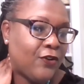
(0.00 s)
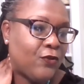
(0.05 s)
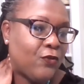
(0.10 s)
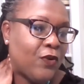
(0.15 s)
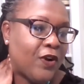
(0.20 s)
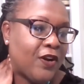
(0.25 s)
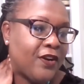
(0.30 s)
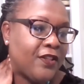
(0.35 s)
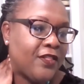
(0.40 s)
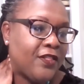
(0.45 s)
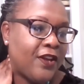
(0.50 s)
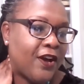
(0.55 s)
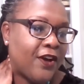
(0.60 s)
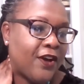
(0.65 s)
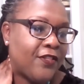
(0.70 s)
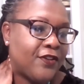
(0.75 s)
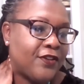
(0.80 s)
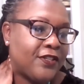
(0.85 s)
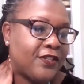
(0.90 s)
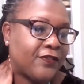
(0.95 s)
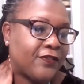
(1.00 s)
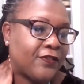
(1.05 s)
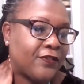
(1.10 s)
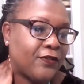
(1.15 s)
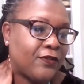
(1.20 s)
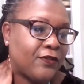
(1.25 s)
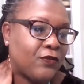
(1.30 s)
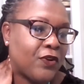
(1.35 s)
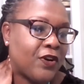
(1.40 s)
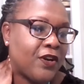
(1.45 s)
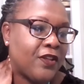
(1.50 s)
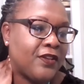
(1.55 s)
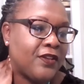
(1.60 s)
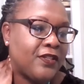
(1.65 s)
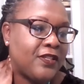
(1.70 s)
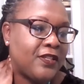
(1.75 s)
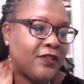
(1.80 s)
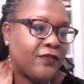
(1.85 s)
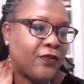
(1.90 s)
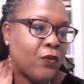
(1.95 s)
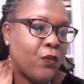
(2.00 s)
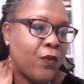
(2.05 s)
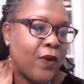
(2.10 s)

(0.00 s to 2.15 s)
What are the other different, what are the different